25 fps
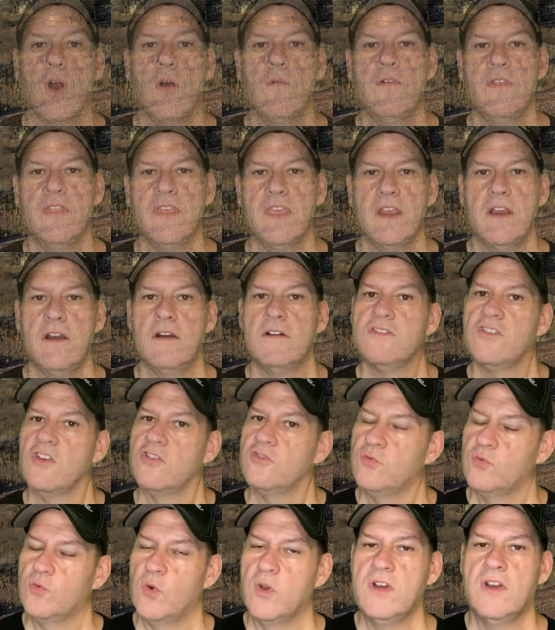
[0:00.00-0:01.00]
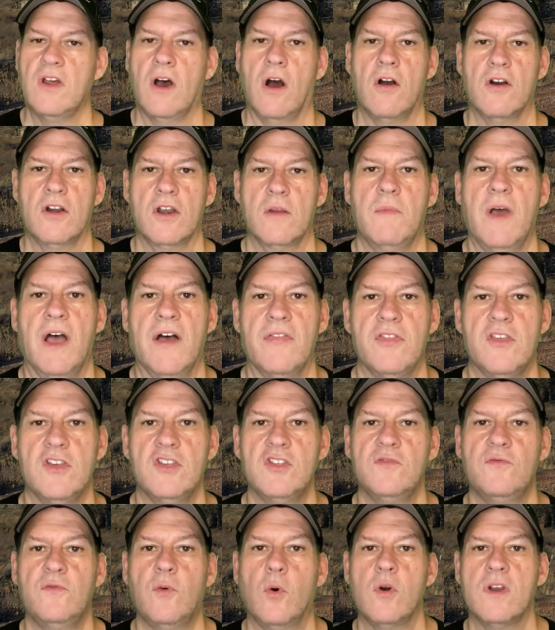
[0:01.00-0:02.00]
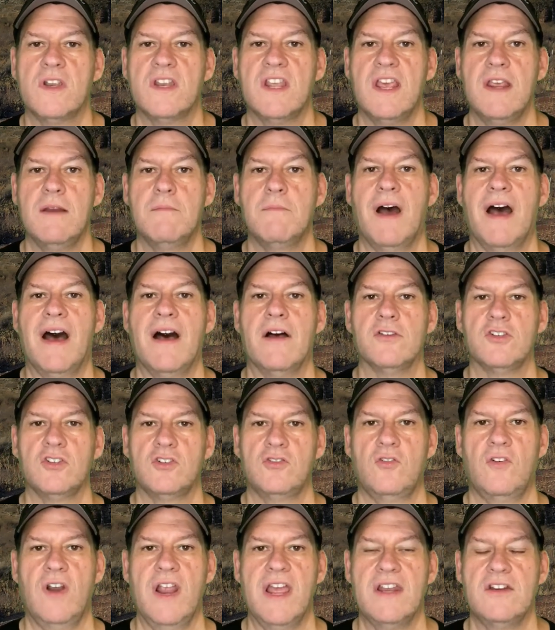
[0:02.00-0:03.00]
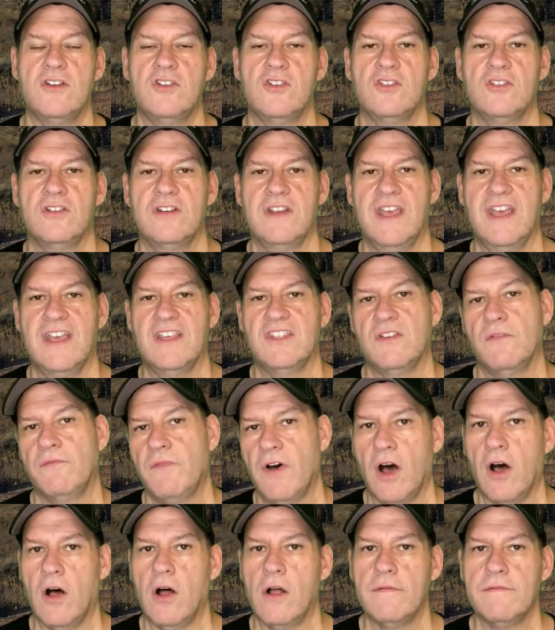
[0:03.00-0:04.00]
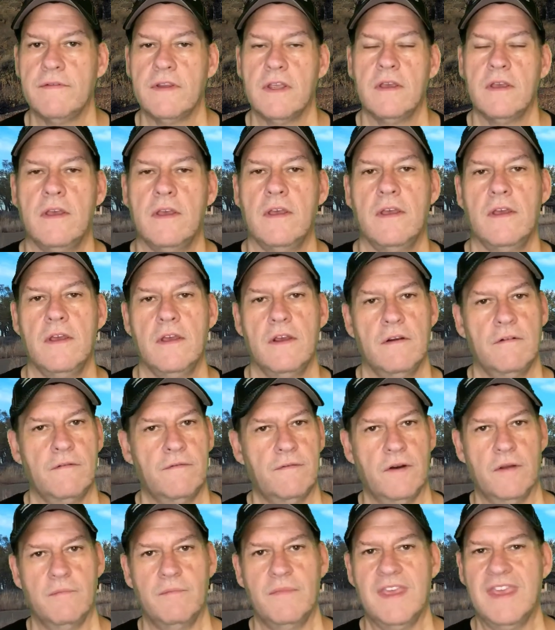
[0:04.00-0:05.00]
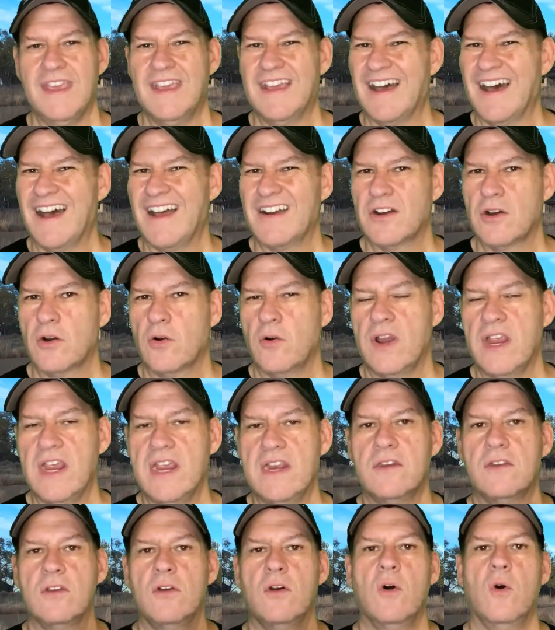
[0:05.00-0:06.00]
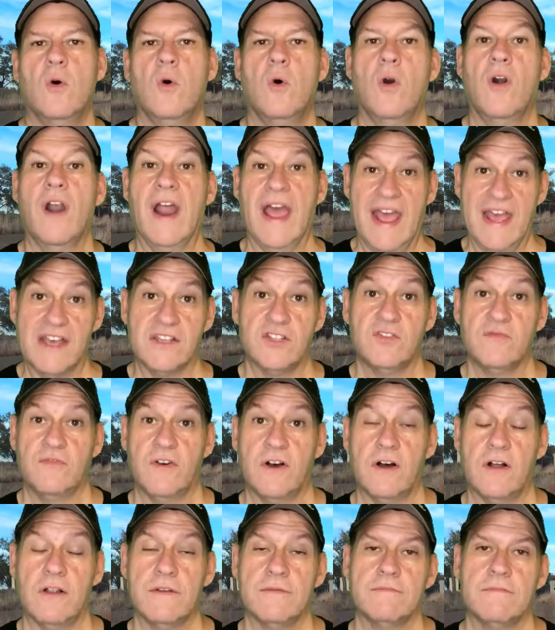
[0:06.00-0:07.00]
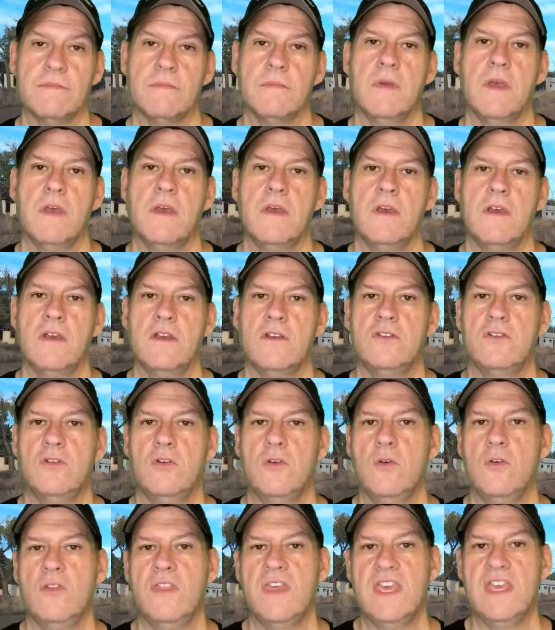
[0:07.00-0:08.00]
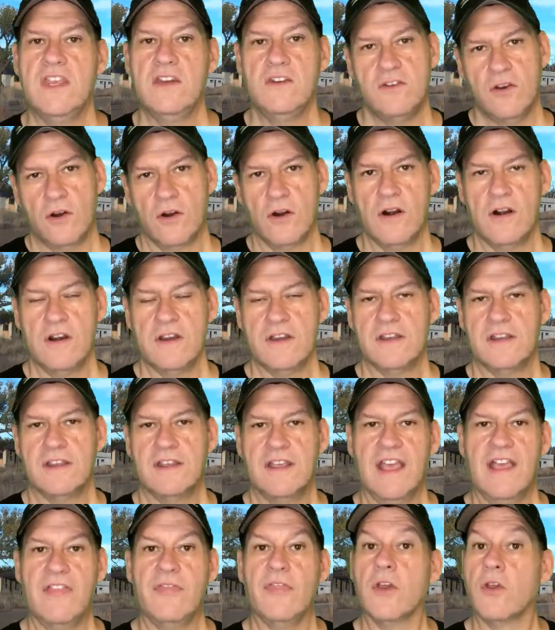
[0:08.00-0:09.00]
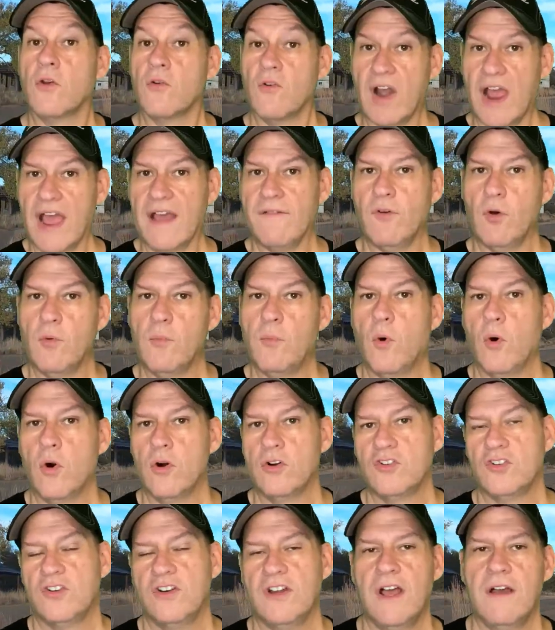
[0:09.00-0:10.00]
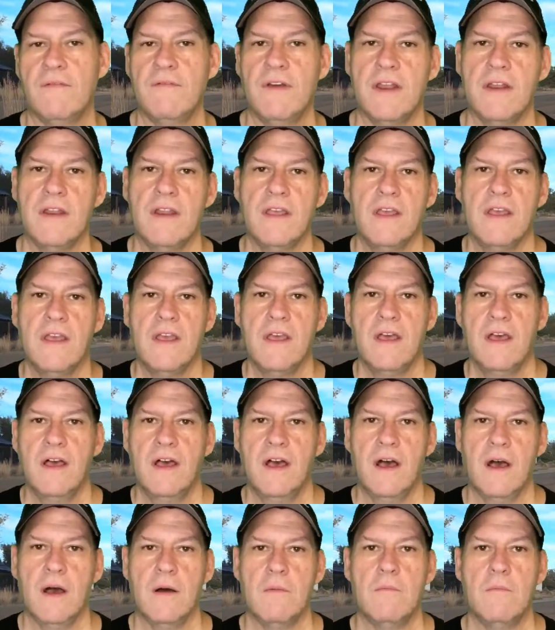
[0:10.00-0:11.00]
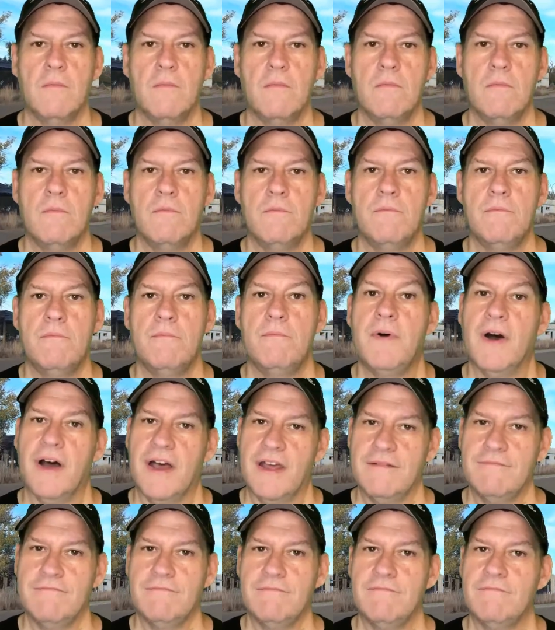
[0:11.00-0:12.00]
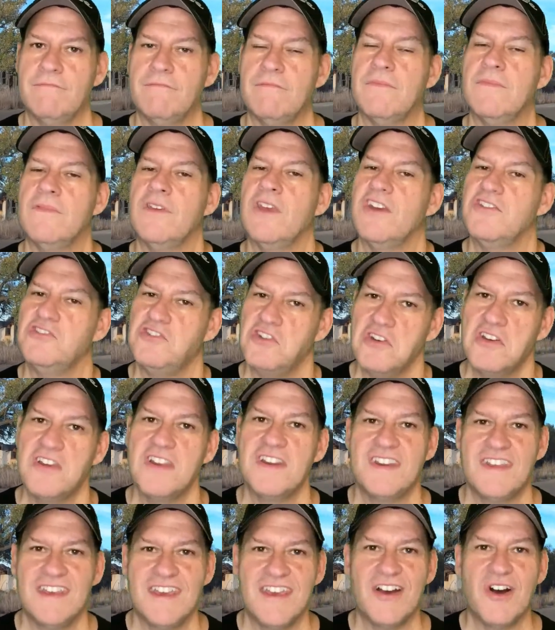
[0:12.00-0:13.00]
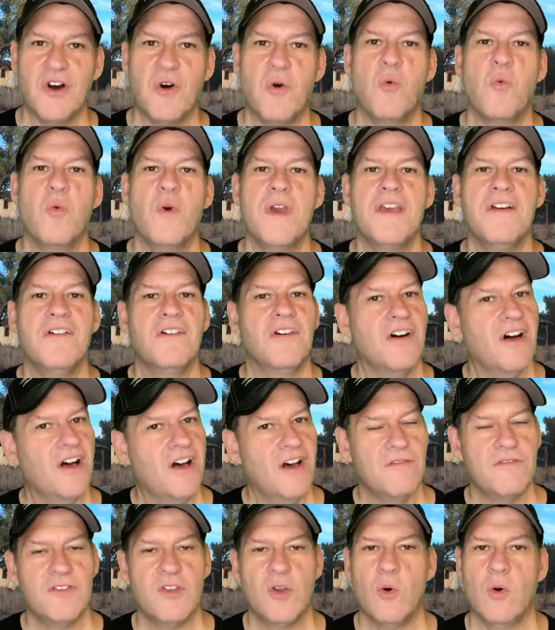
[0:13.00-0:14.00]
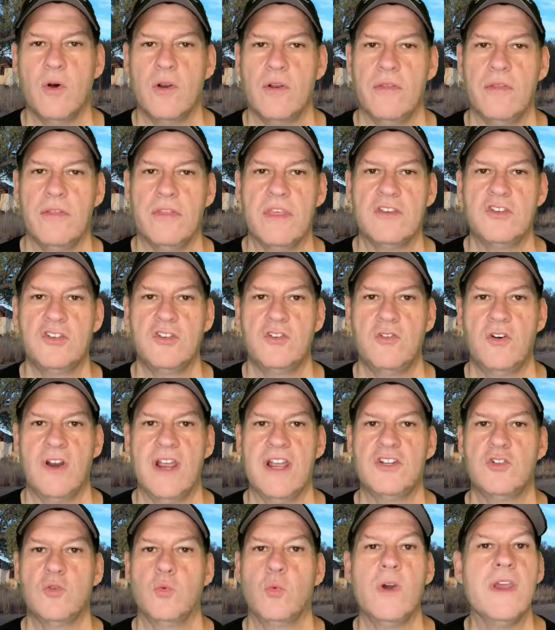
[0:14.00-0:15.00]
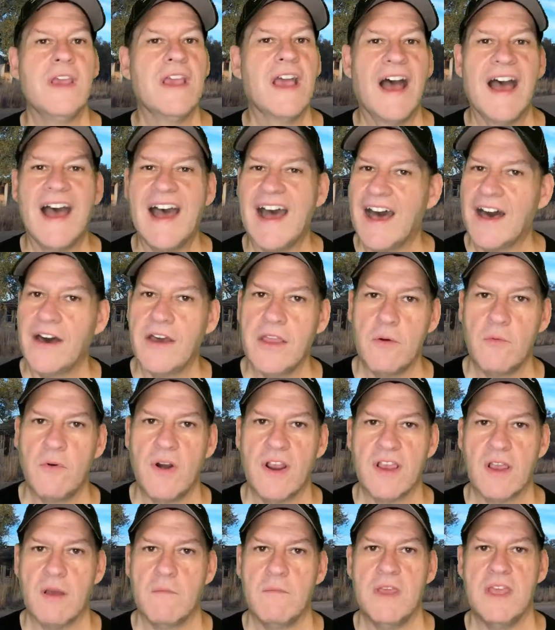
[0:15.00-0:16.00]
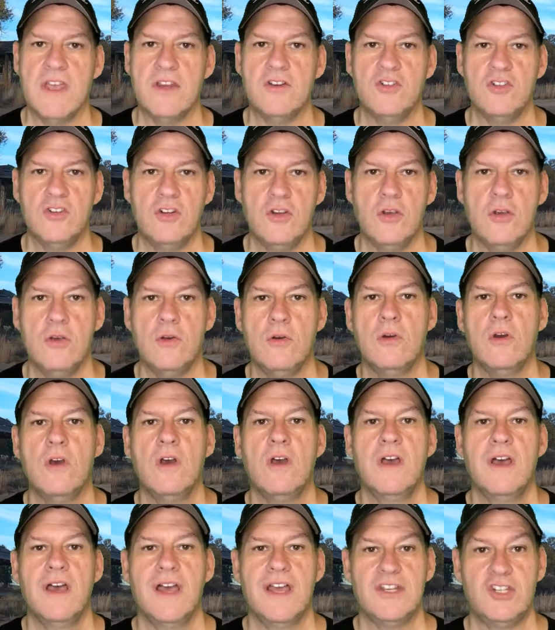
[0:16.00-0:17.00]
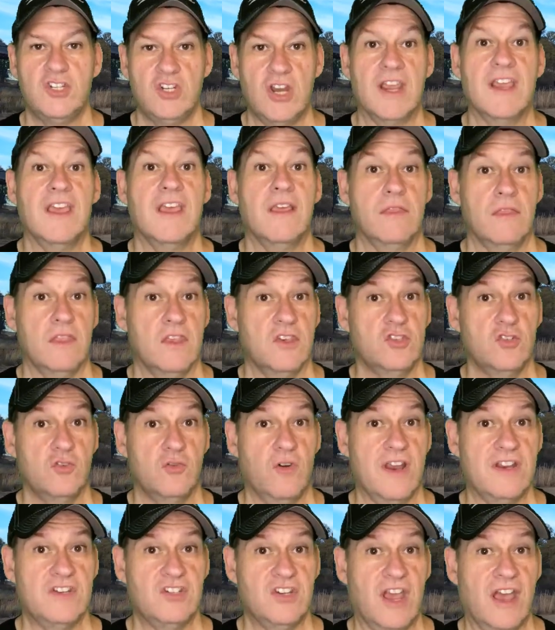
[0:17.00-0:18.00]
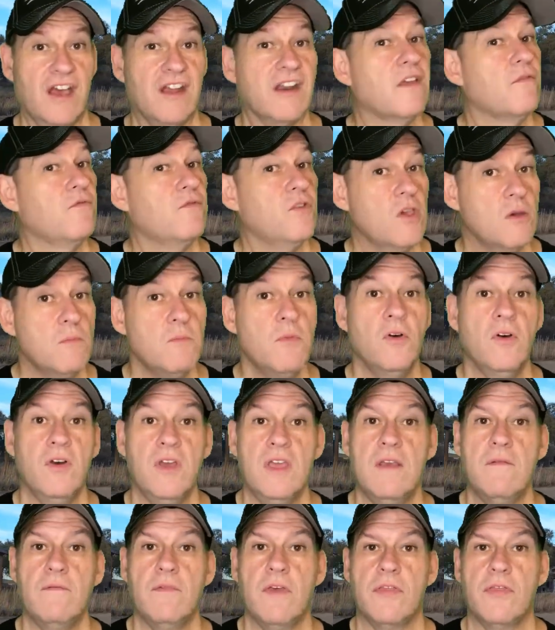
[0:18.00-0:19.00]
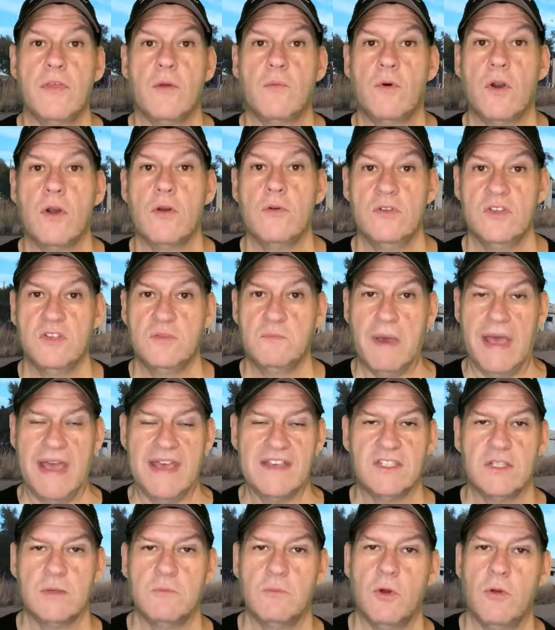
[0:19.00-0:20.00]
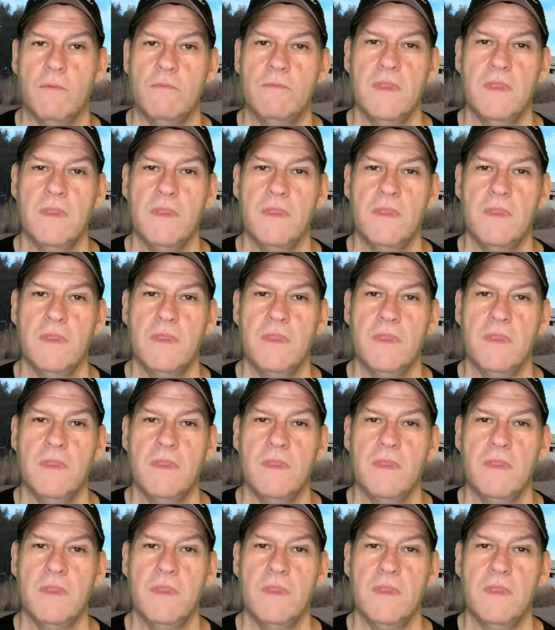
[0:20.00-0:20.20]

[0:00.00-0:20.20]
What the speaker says: the years, as we talked about, this 14-mile stretch has evolved from the concrete or asphalt to the dirt and the gravel portion of it. But as you can tell, we loved going on this stretch. We highly recommend you checking this stretch out. If you believe that the road is passable,